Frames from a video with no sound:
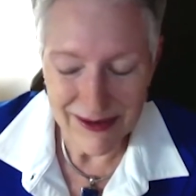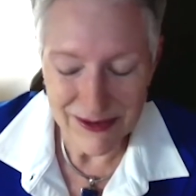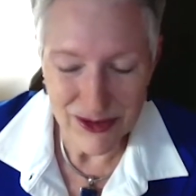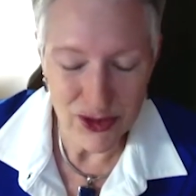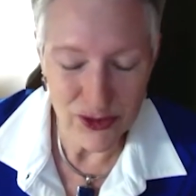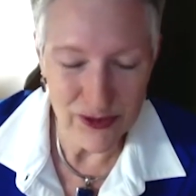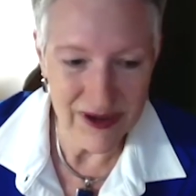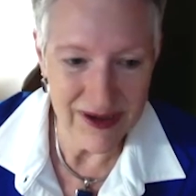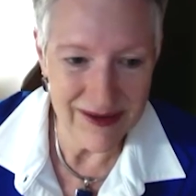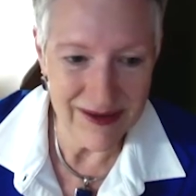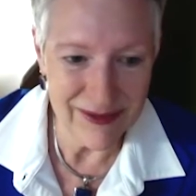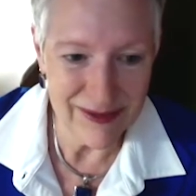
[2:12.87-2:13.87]

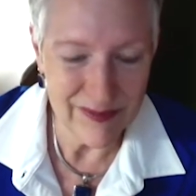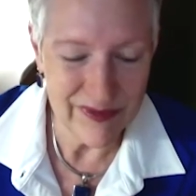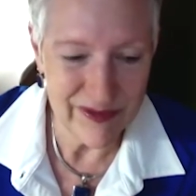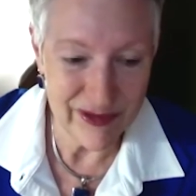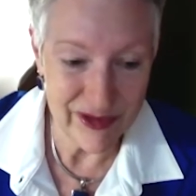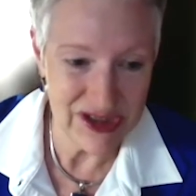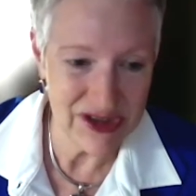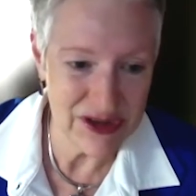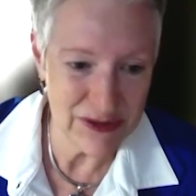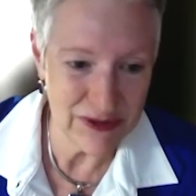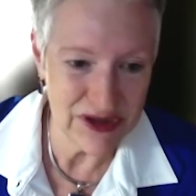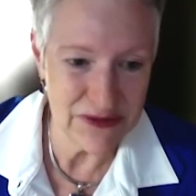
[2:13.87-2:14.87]
joined
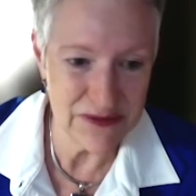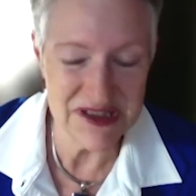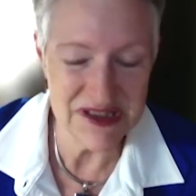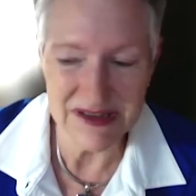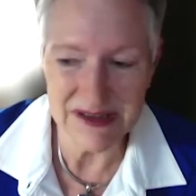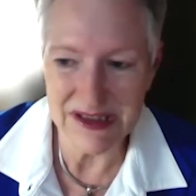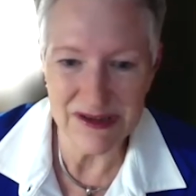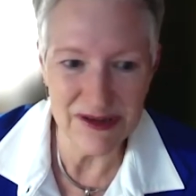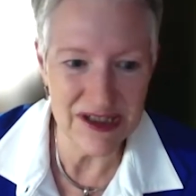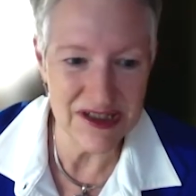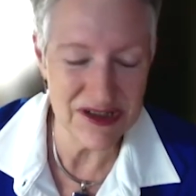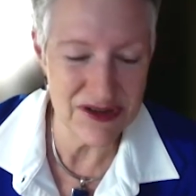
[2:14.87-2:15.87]
Fitch, which was an
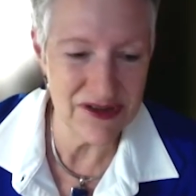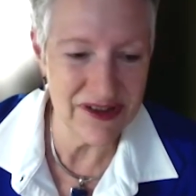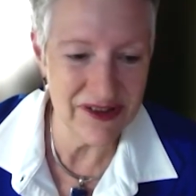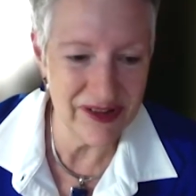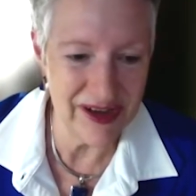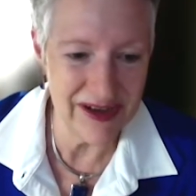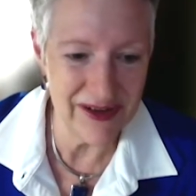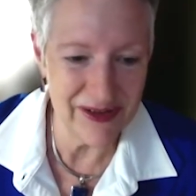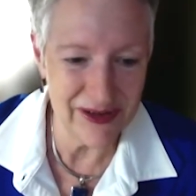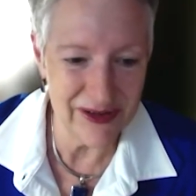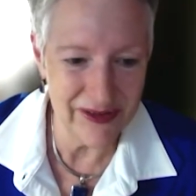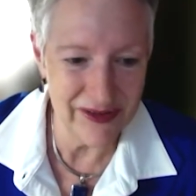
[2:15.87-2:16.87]
international design
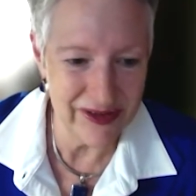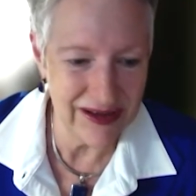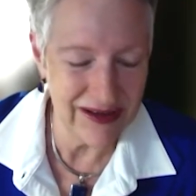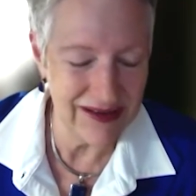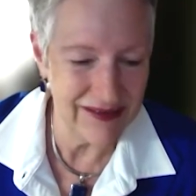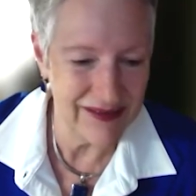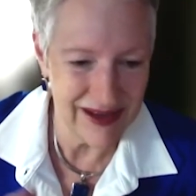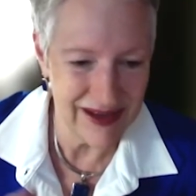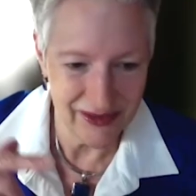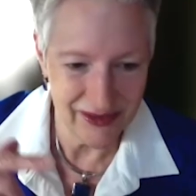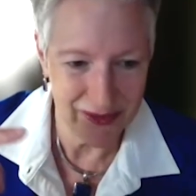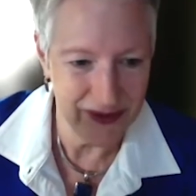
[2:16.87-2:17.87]
consultancy, and
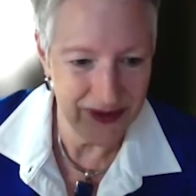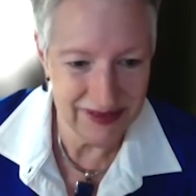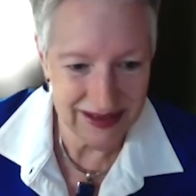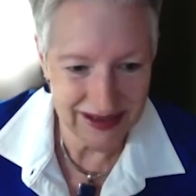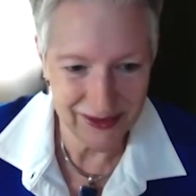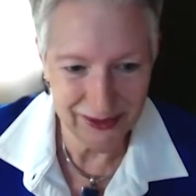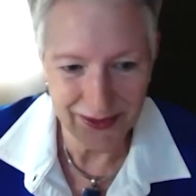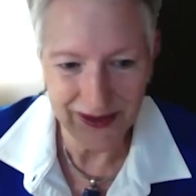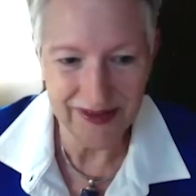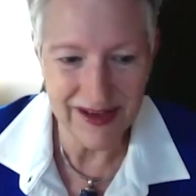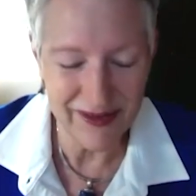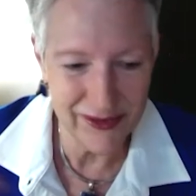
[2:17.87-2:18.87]
that sold and that sold and
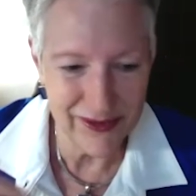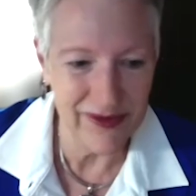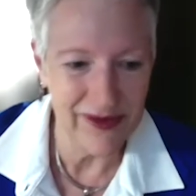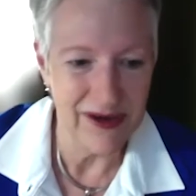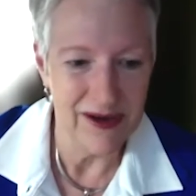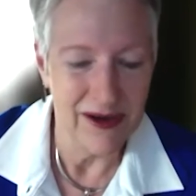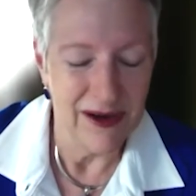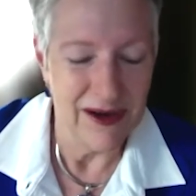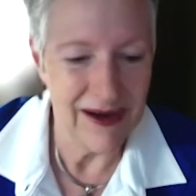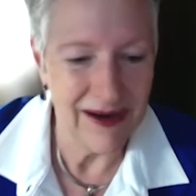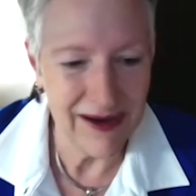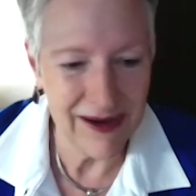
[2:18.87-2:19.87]
that sold.
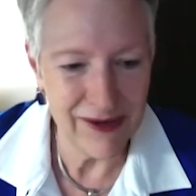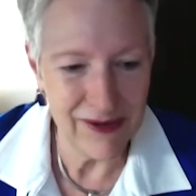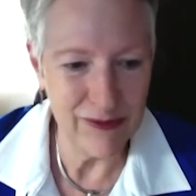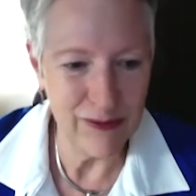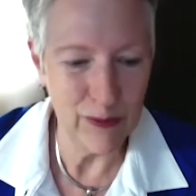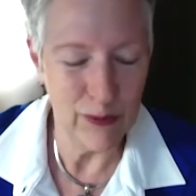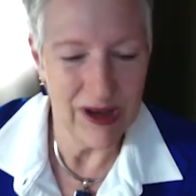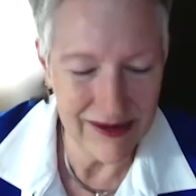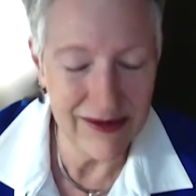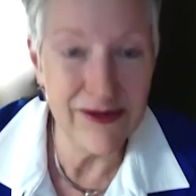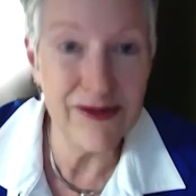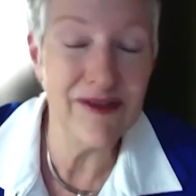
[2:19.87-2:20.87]
And
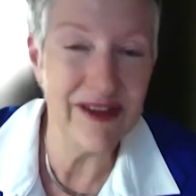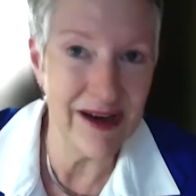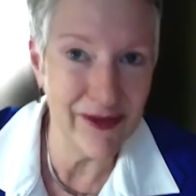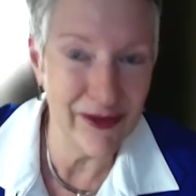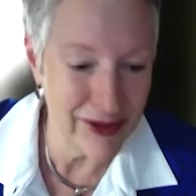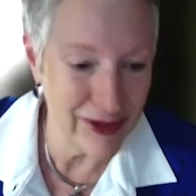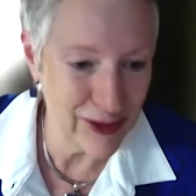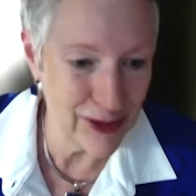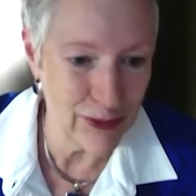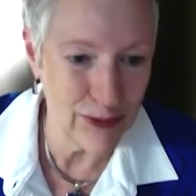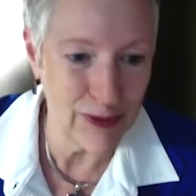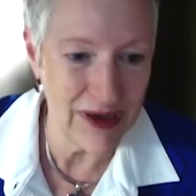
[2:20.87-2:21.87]
in
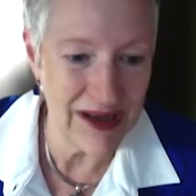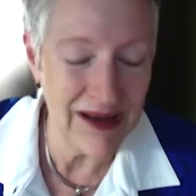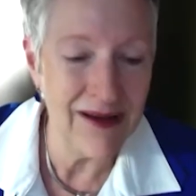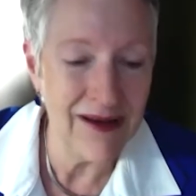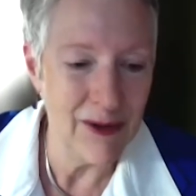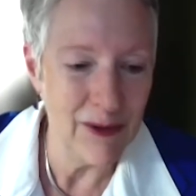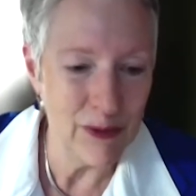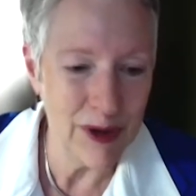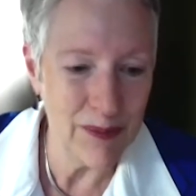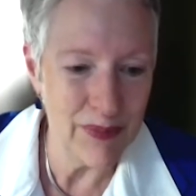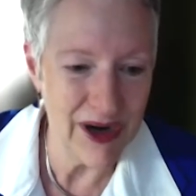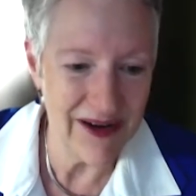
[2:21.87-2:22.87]
2003, we
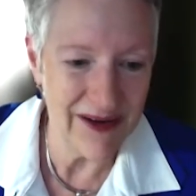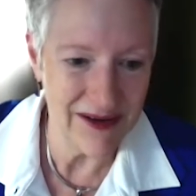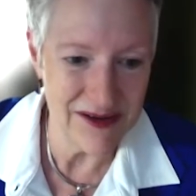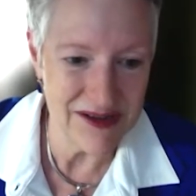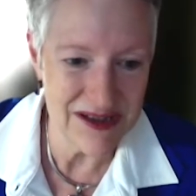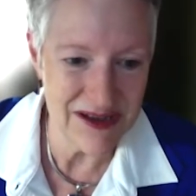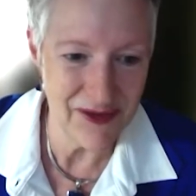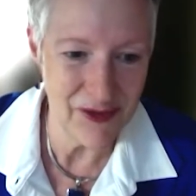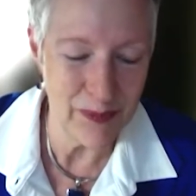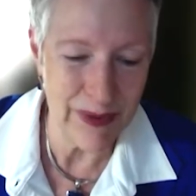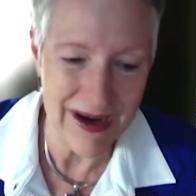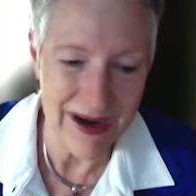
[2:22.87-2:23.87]
bought ourselves
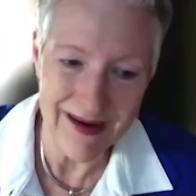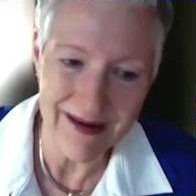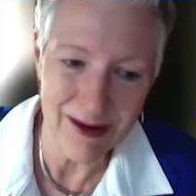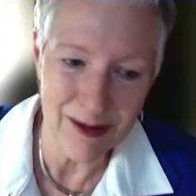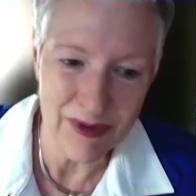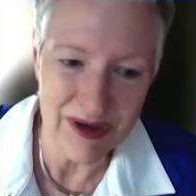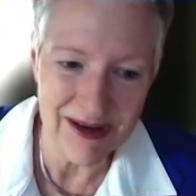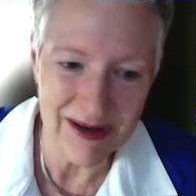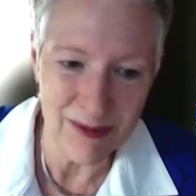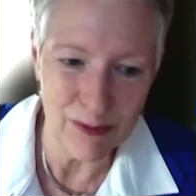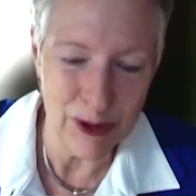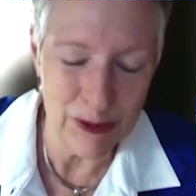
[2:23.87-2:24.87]
back and
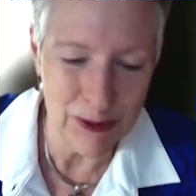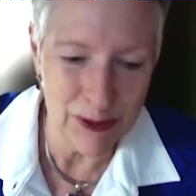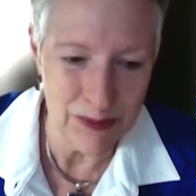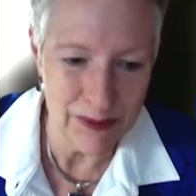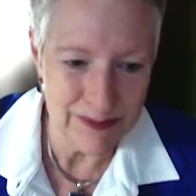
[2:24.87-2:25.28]
became Regroup.